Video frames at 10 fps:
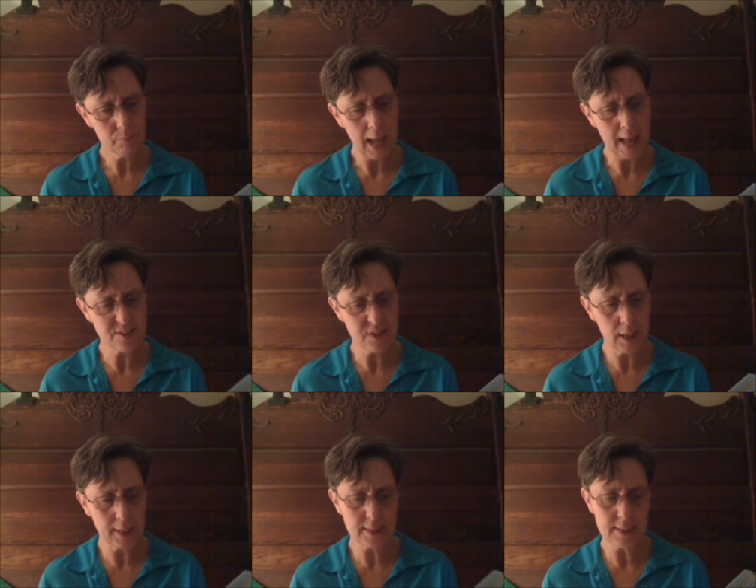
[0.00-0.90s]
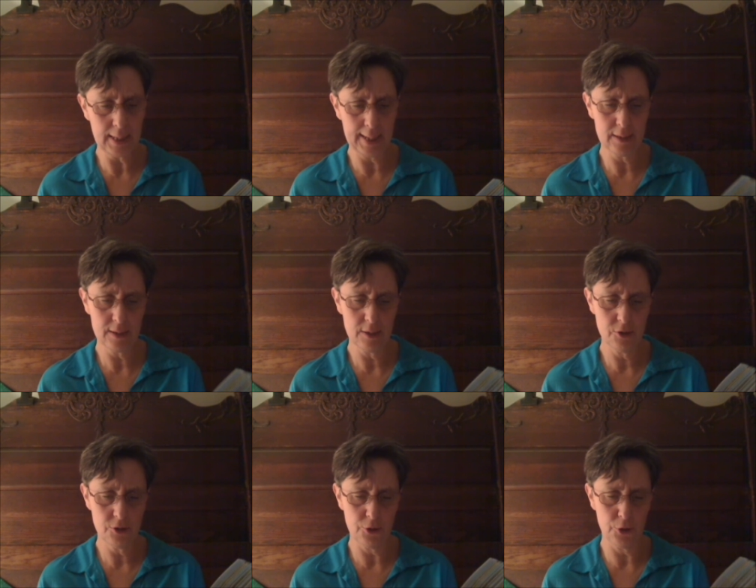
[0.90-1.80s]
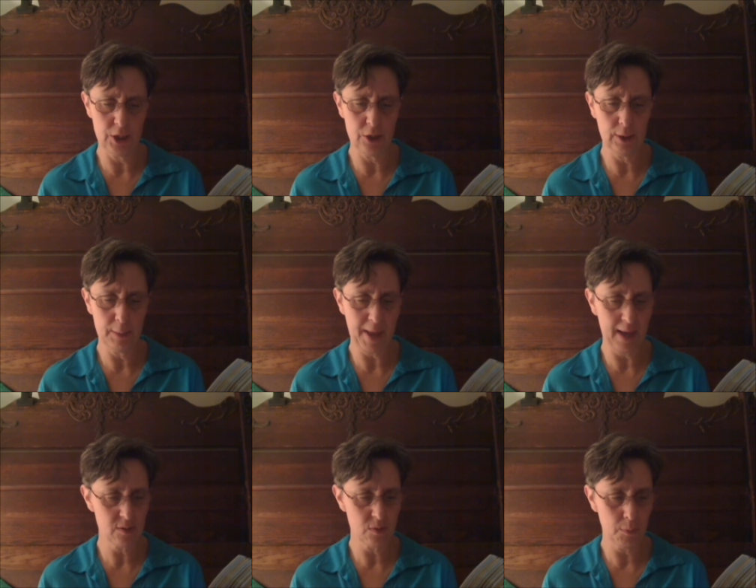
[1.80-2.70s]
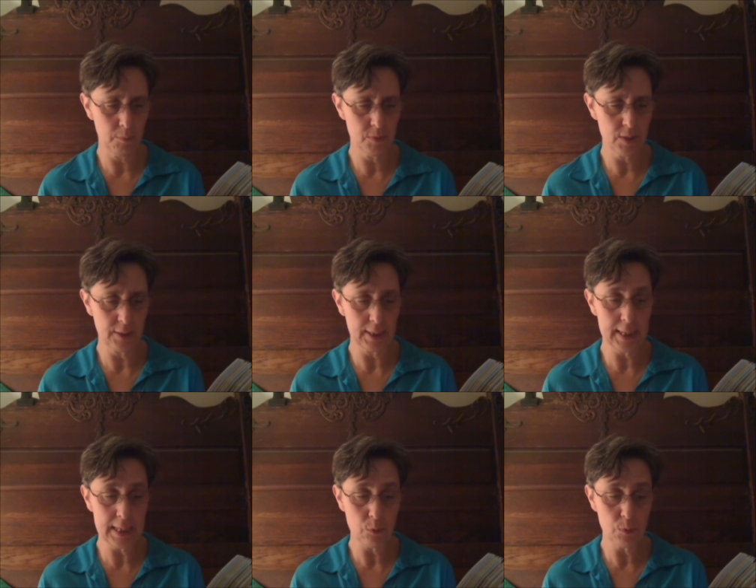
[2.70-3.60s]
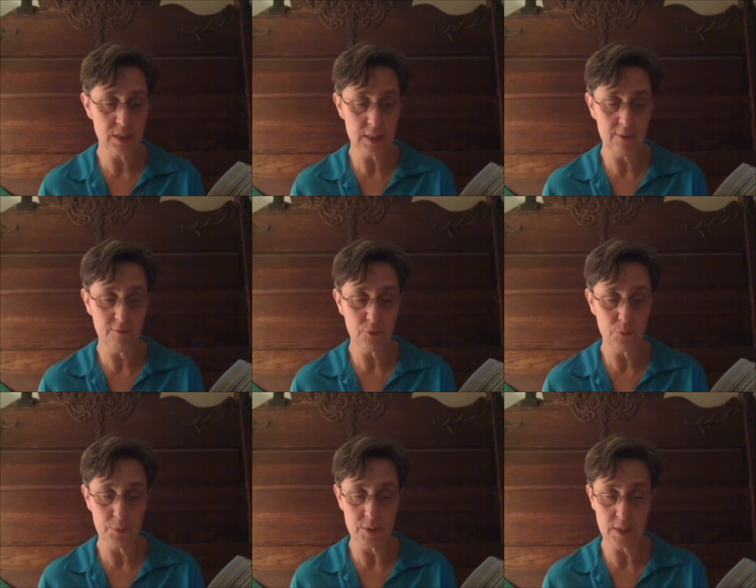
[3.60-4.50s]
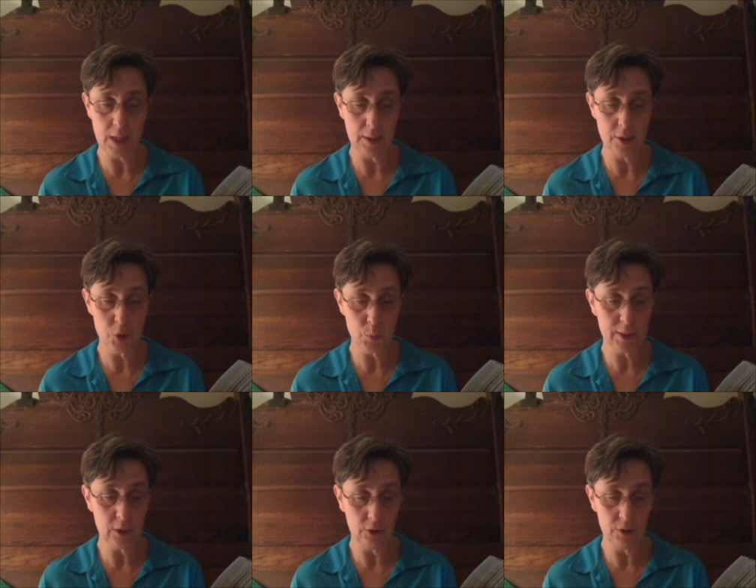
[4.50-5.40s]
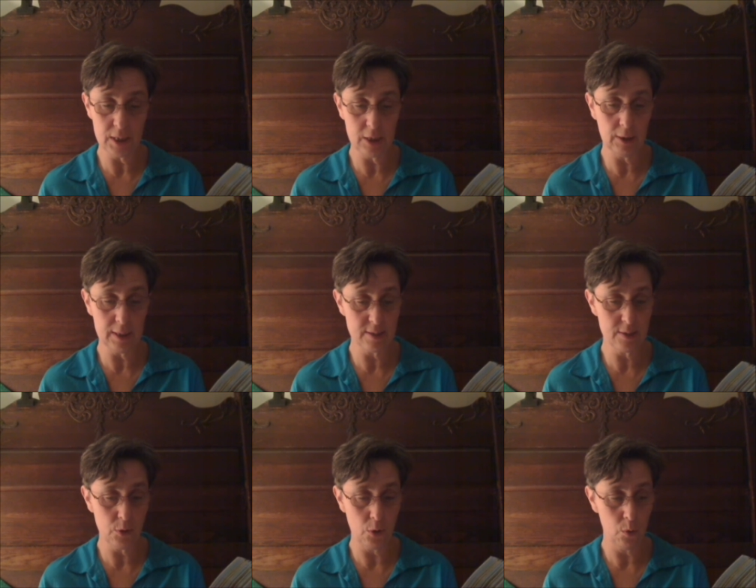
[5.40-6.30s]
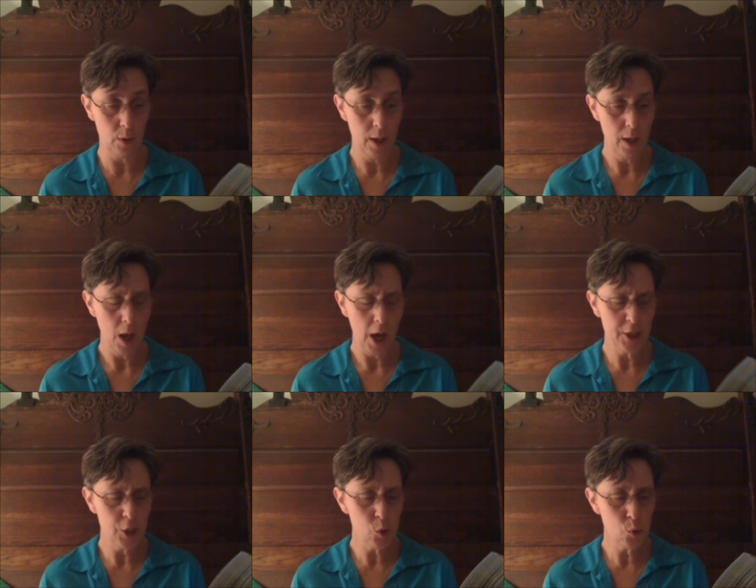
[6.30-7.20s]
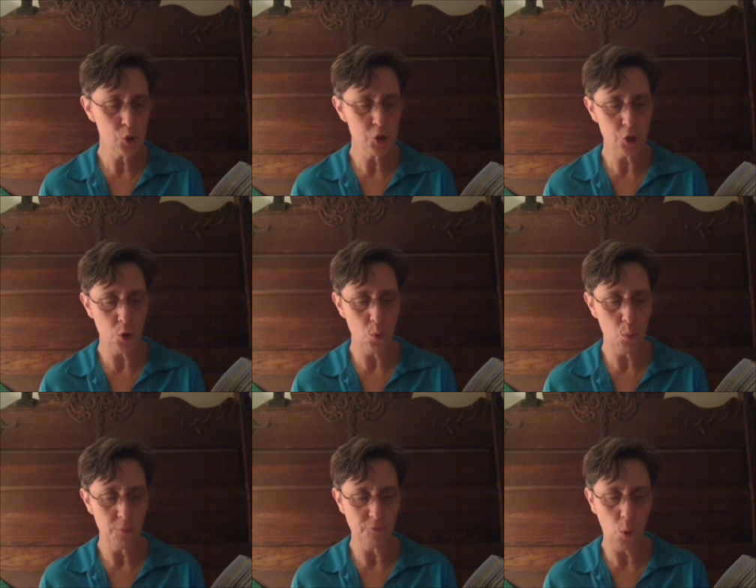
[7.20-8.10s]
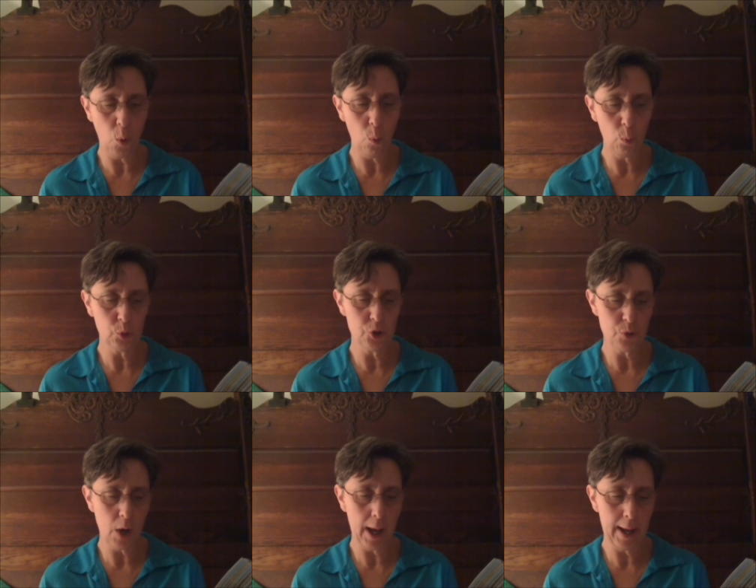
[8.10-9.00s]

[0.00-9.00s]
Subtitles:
As the nights lengthened to their yearly maximums and the heat received from the sun dwindled to nearly zero, a huge dome of cold, dry